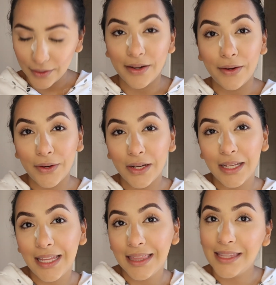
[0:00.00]
And we're gonna
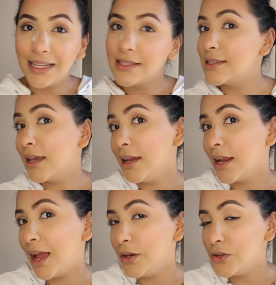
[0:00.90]
let that
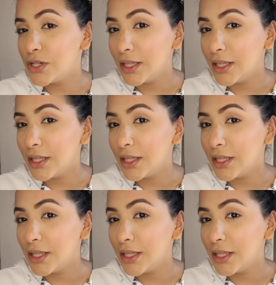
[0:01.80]
set. I usually